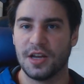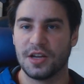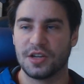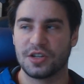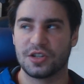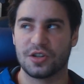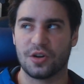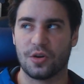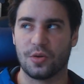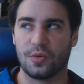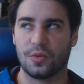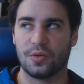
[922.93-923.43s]

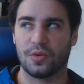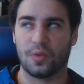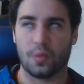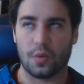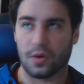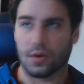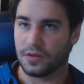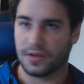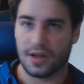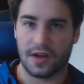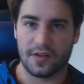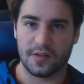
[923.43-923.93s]
So the
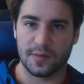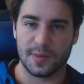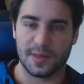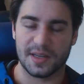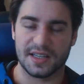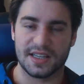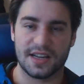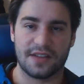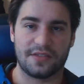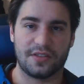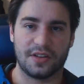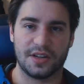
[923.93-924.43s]
world
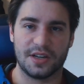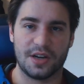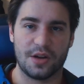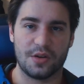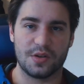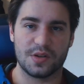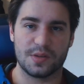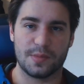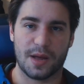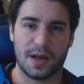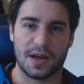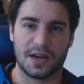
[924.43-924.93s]
government definitely
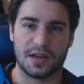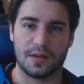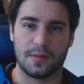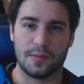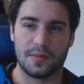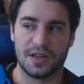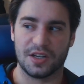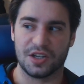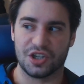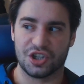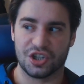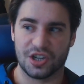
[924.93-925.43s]
knows about
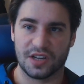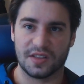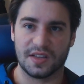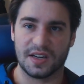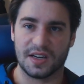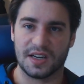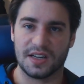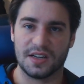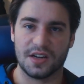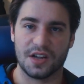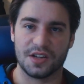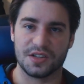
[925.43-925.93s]
him and shit
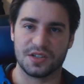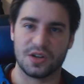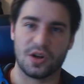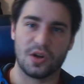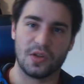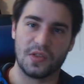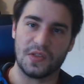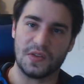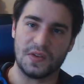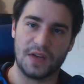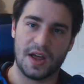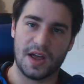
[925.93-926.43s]
that he does
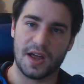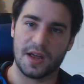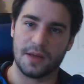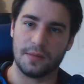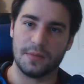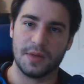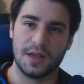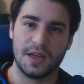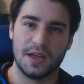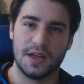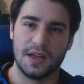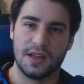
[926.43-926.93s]
all the
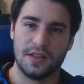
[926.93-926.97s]
time.